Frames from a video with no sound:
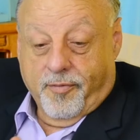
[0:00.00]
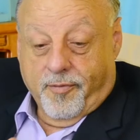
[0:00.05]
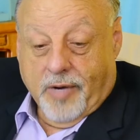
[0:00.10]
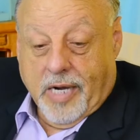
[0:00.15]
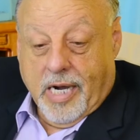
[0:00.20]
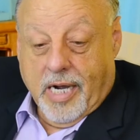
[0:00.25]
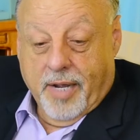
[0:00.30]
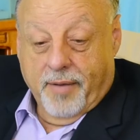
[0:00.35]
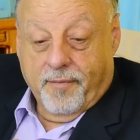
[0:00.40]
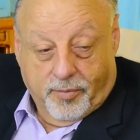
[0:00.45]

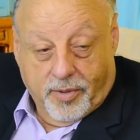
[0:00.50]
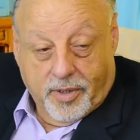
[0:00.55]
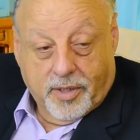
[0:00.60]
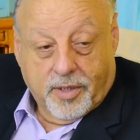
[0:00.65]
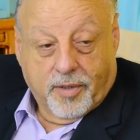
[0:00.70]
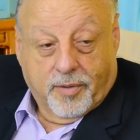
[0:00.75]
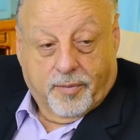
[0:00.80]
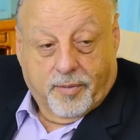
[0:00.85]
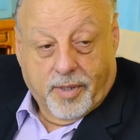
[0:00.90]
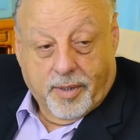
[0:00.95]
five
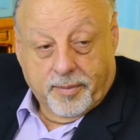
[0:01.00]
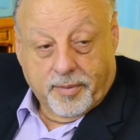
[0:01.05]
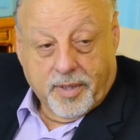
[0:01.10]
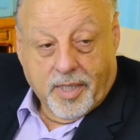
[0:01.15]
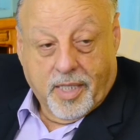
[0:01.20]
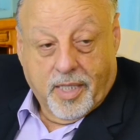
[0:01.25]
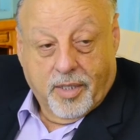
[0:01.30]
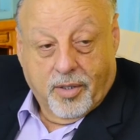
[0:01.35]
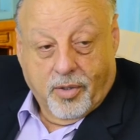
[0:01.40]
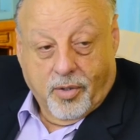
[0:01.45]
regional reps
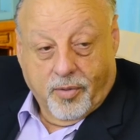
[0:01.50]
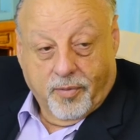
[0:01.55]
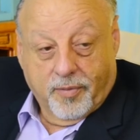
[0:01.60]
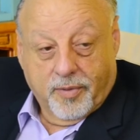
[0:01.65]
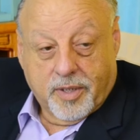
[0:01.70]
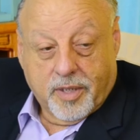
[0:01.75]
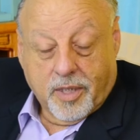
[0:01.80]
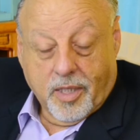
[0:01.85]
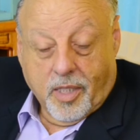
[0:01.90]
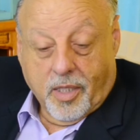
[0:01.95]
I
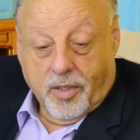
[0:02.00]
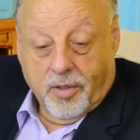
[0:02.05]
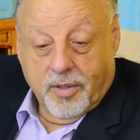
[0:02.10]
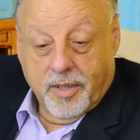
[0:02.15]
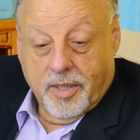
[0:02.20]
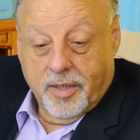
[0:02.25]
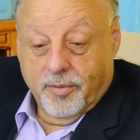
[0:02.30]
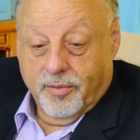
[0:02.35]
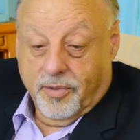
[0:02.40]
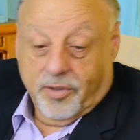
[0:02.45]
oversaw,
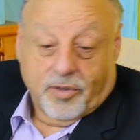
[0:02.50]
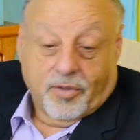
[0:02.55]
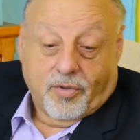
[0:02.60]
and mm-hmm. it was